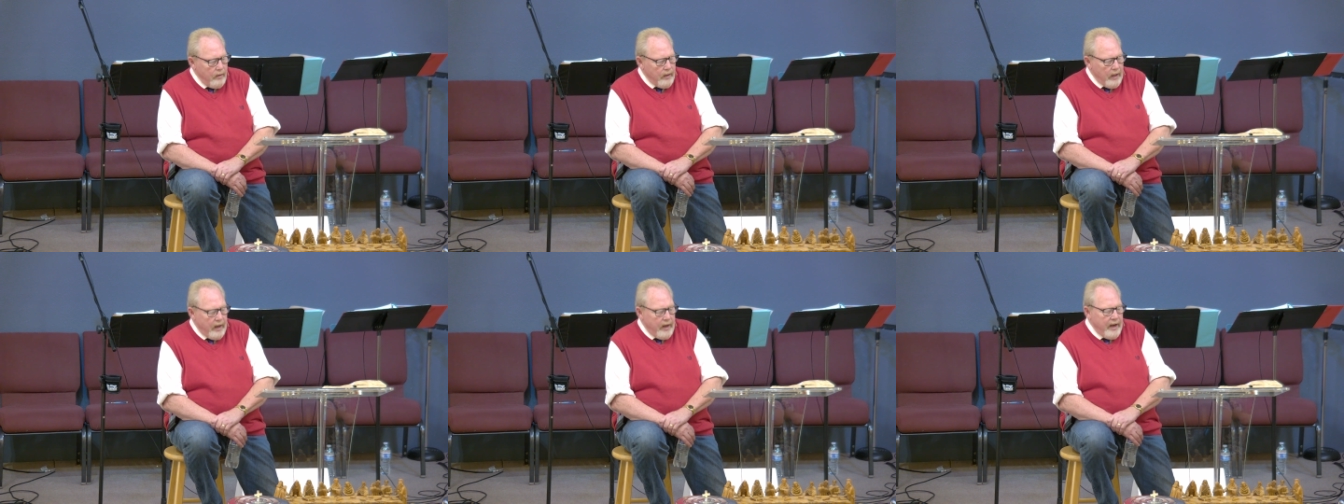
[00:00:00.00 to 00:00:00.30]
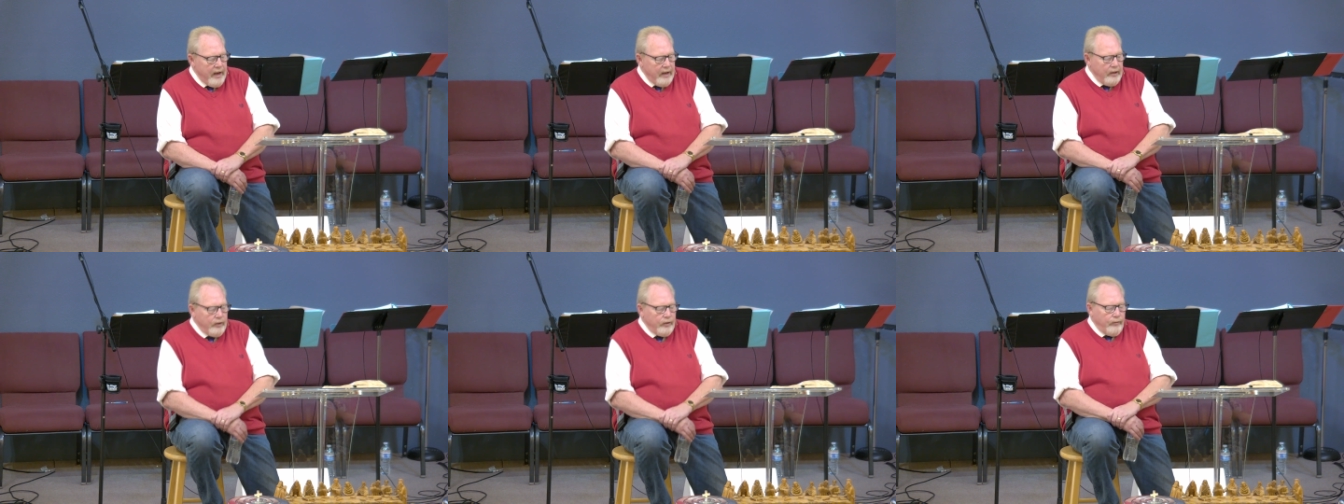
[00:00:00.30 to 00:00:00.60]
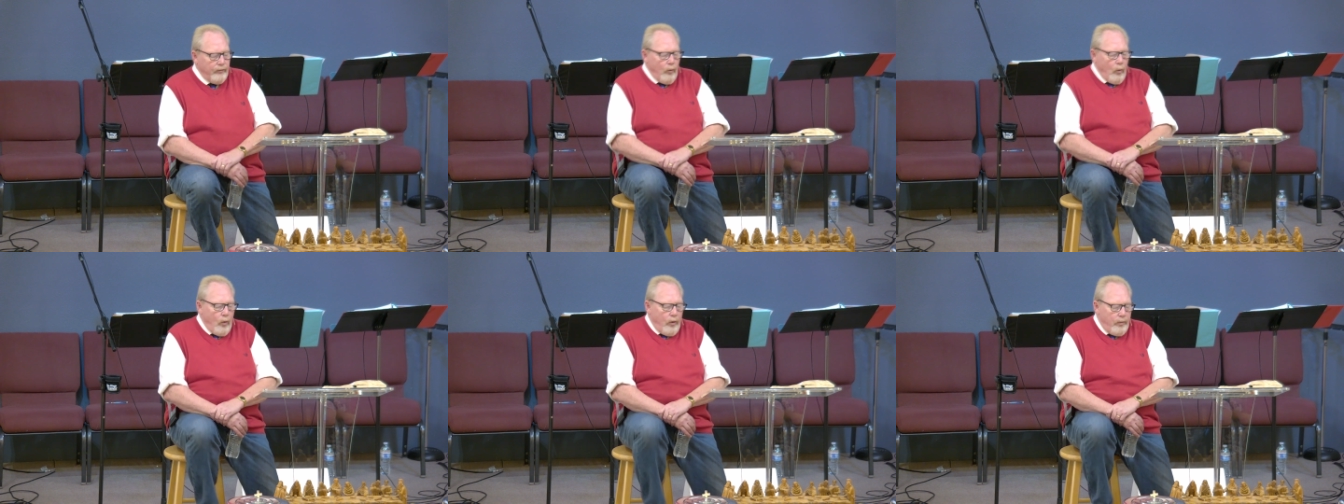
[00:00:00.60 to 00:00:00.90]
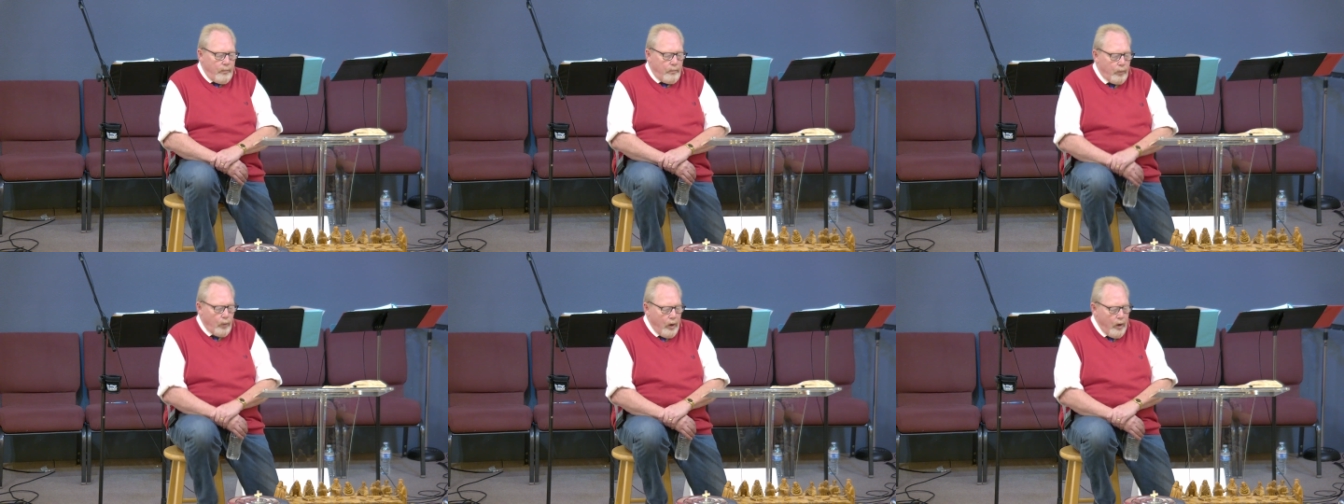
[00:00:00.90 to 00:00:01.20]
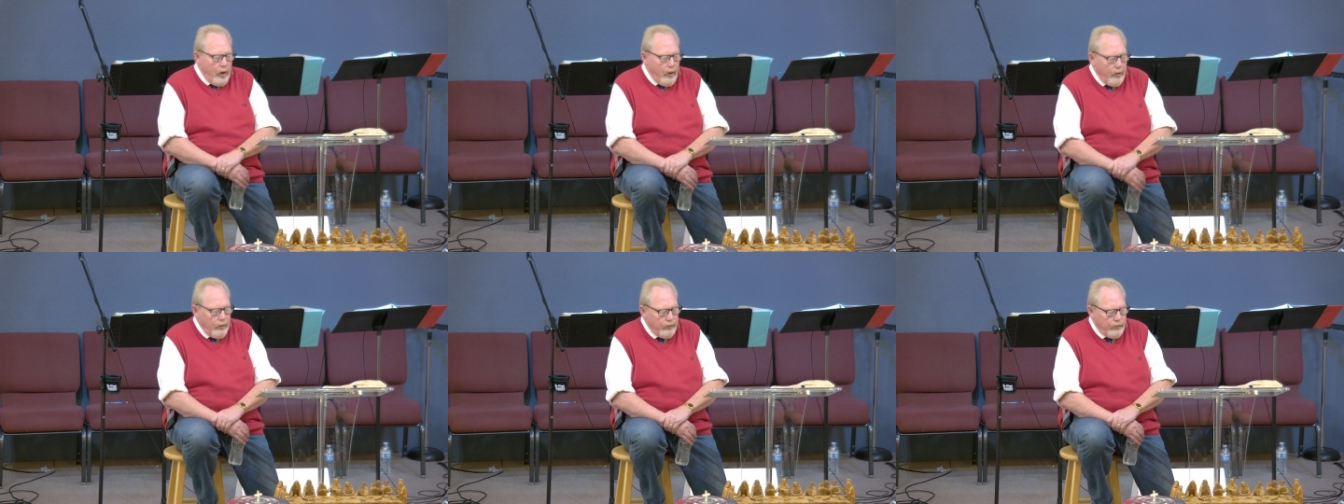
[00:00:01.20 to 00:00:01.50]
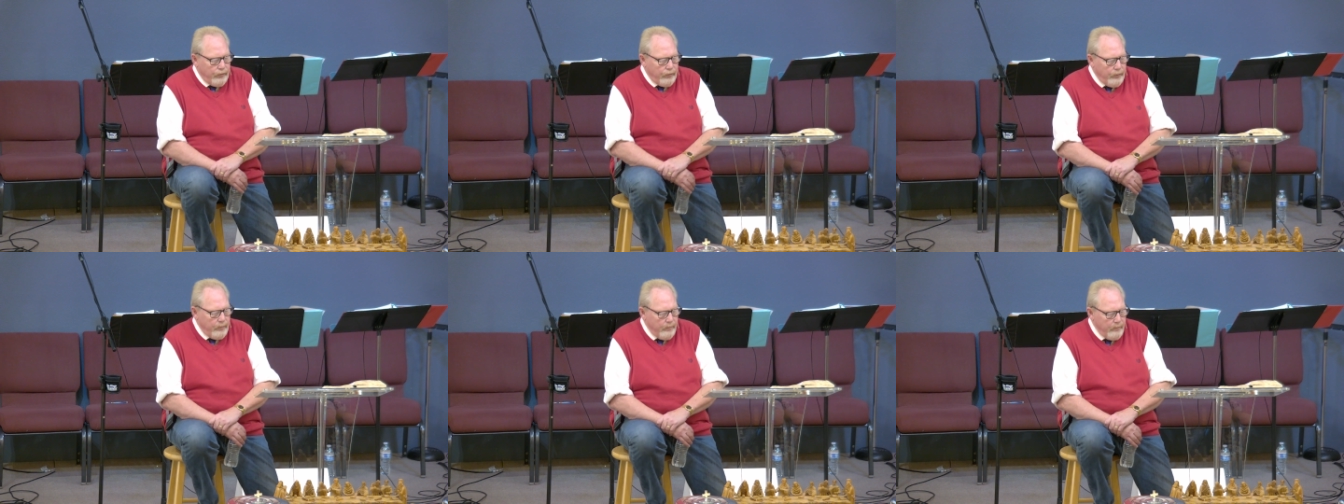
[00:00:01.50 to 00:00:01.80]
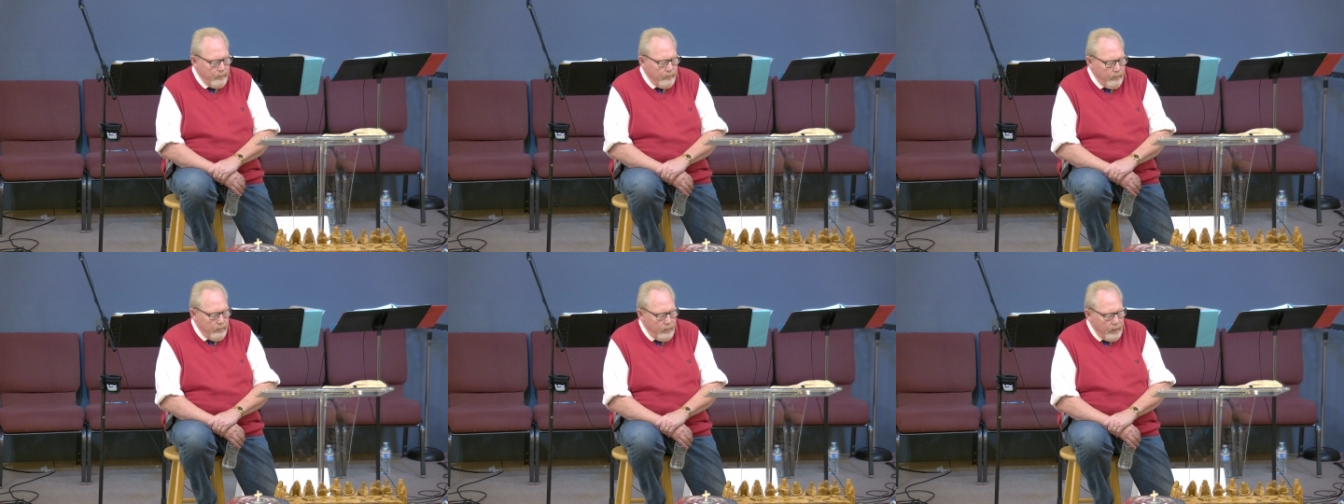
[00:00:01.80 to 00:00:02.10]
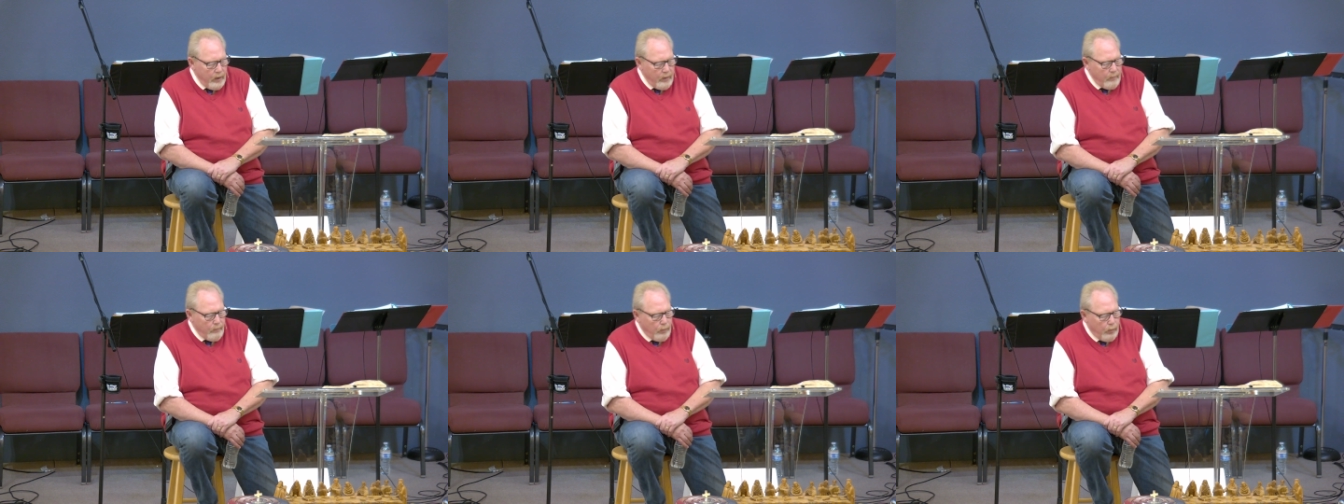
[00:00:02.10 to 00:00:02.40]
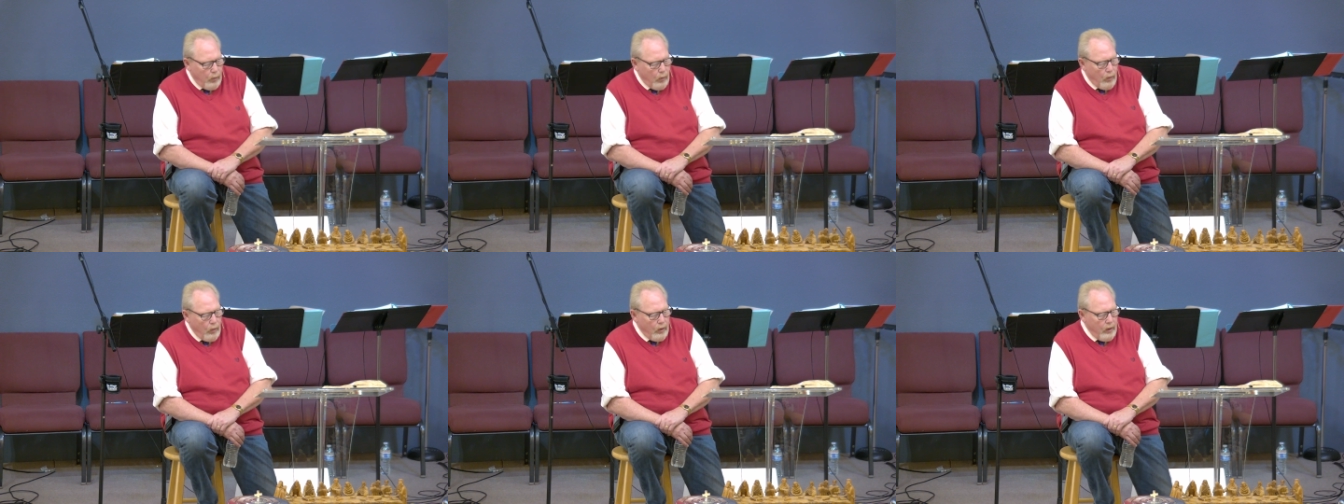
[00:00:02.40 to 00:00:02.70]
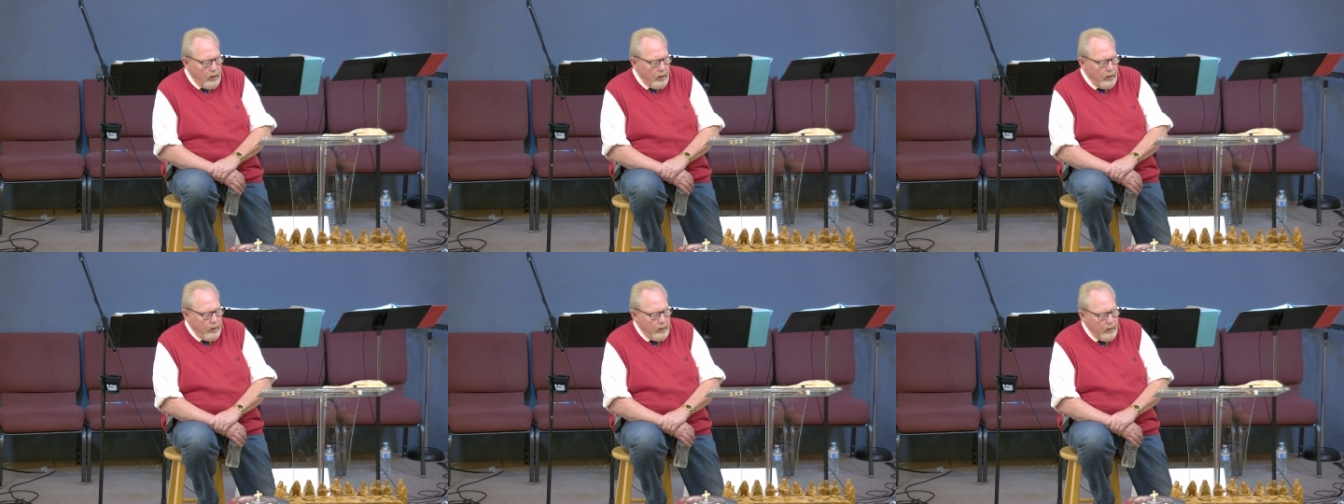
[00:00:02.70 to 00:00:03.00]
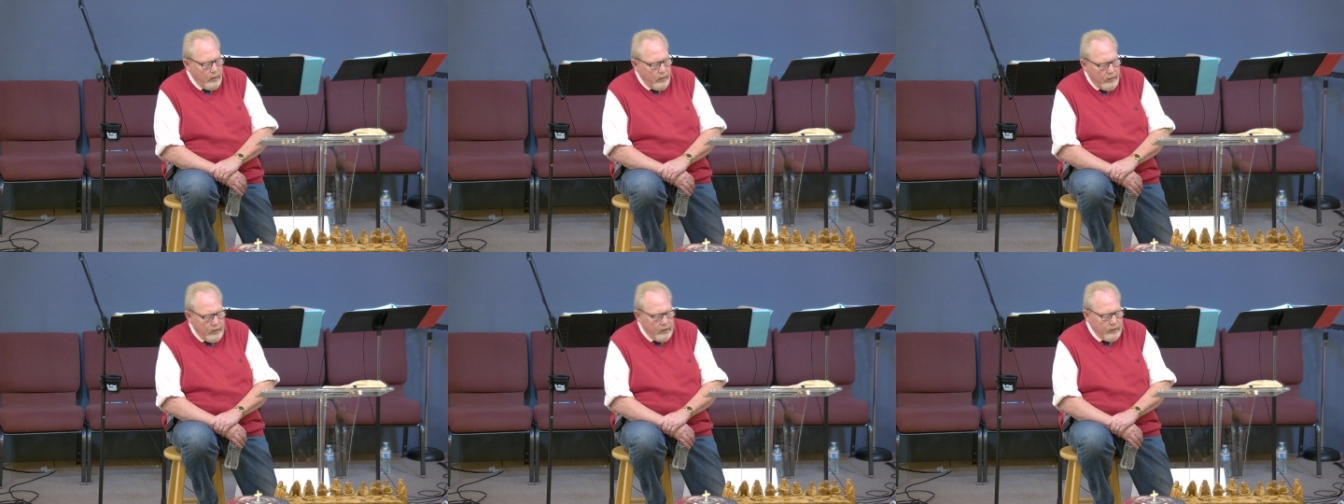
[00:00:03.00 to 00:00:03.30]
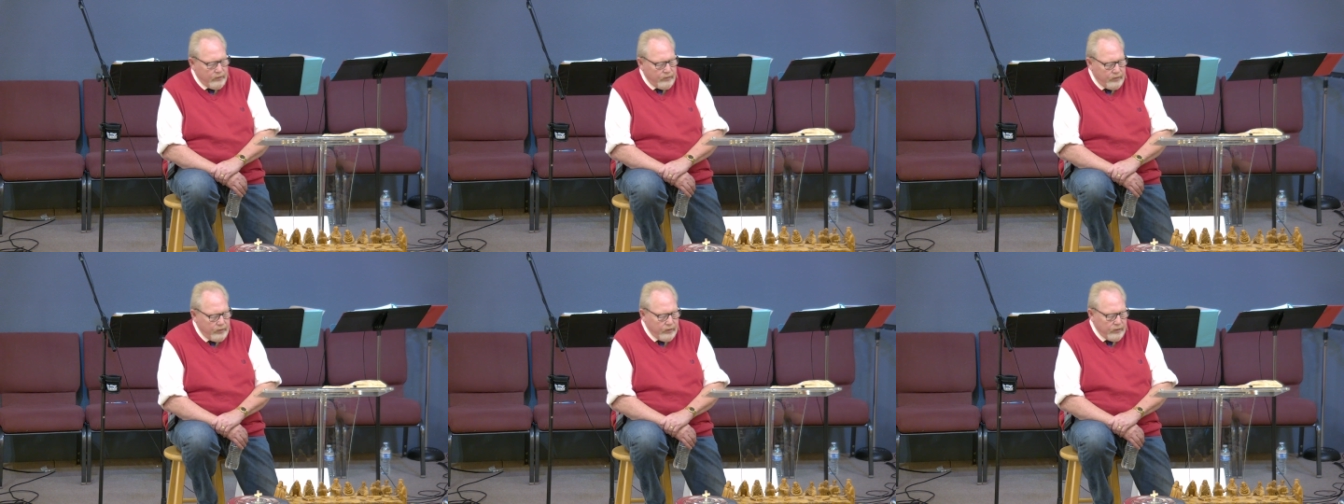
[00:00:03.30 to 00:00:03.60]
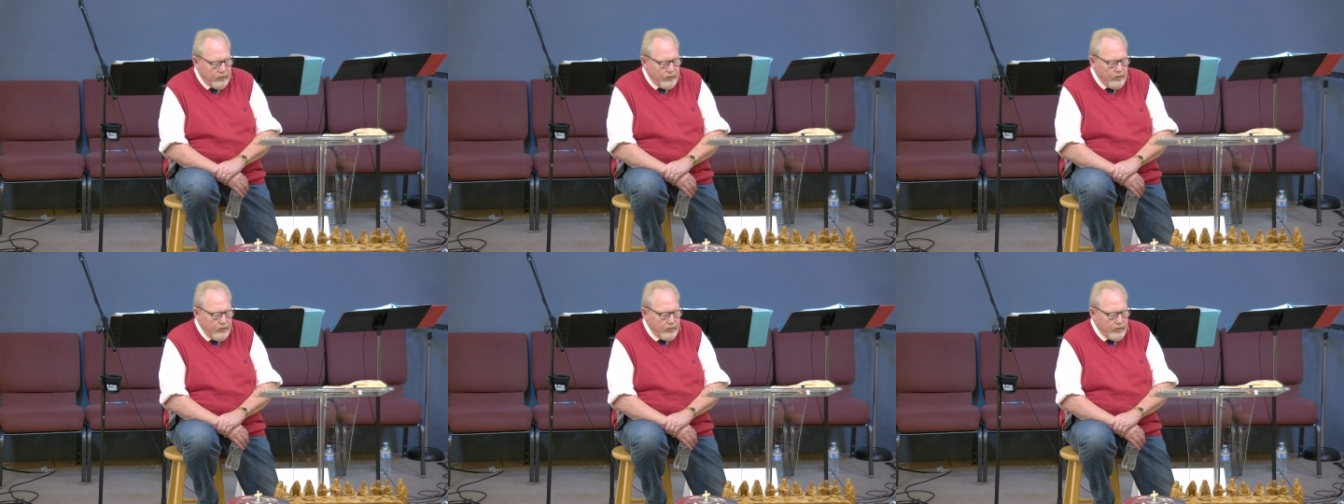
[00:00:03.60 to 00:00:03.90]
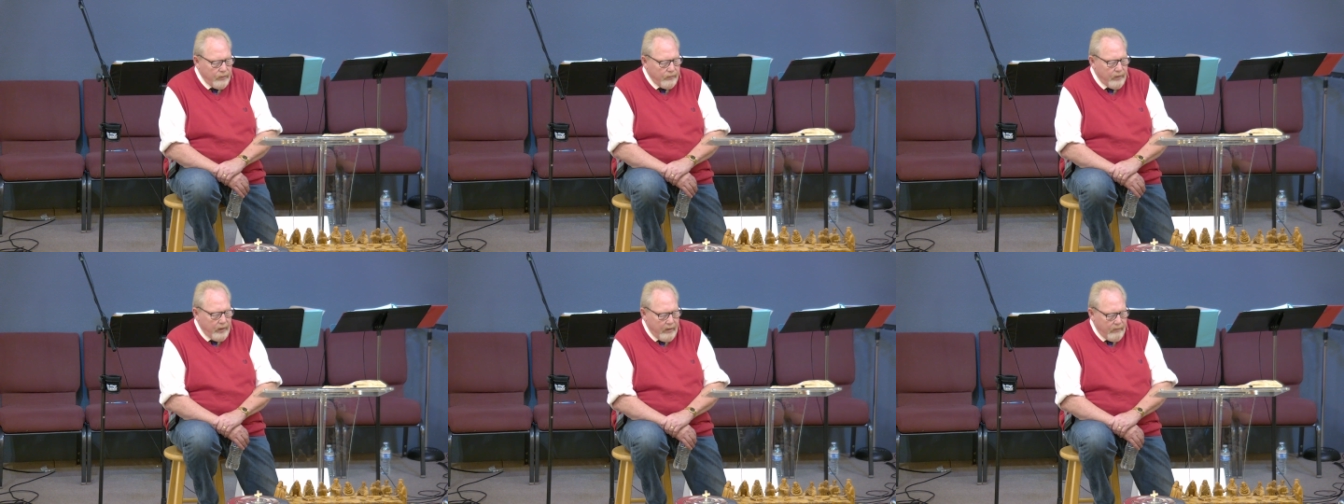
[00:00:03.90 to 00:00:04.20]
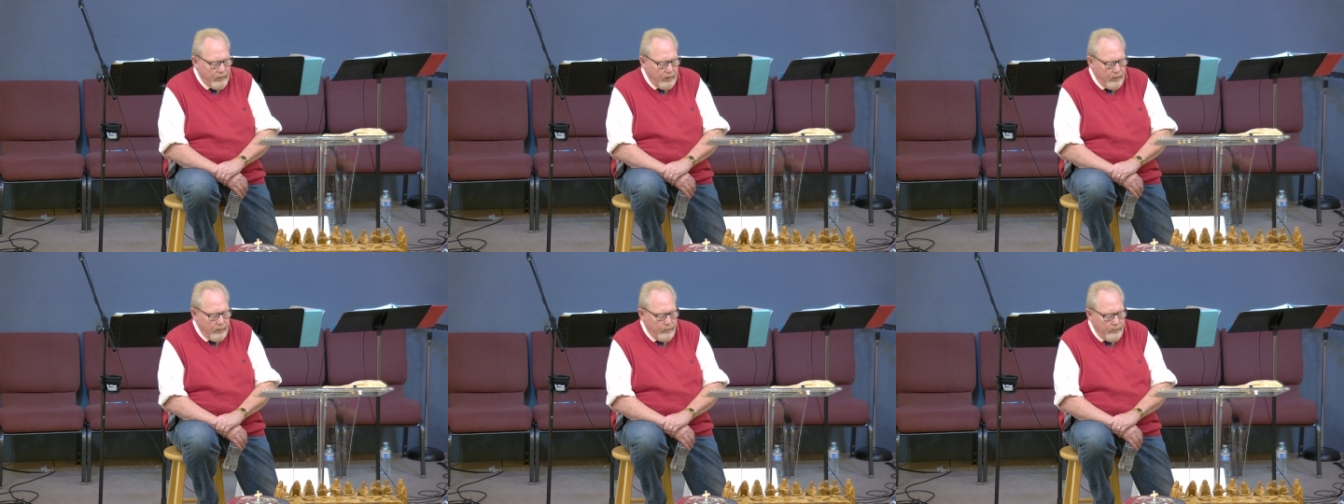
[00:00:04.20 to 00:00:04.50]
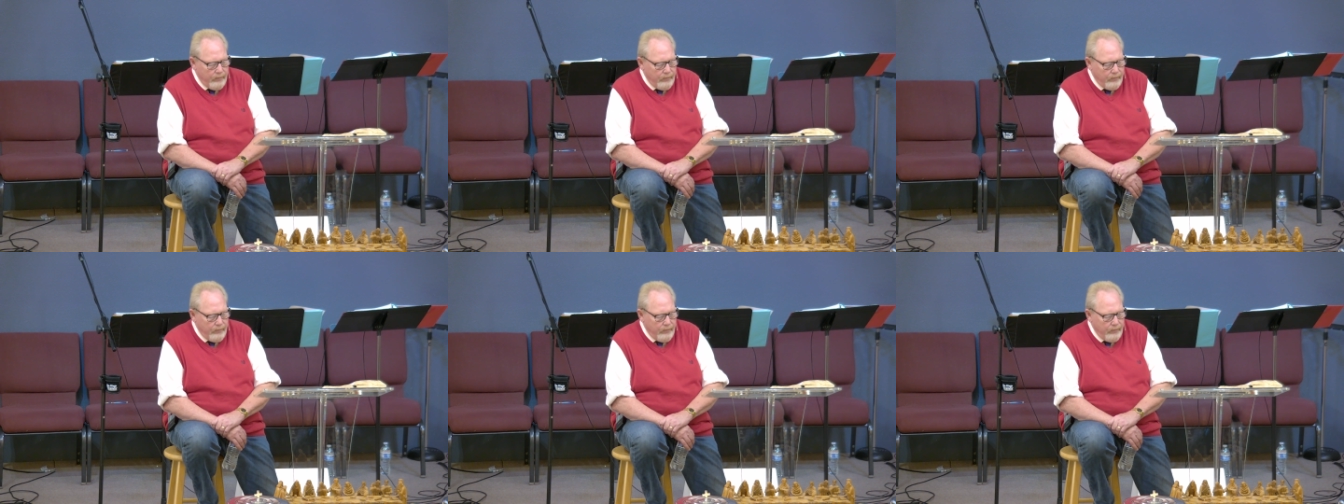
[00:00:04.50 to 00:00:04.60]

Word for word: that henceforth prayers imploring the assistance of heaven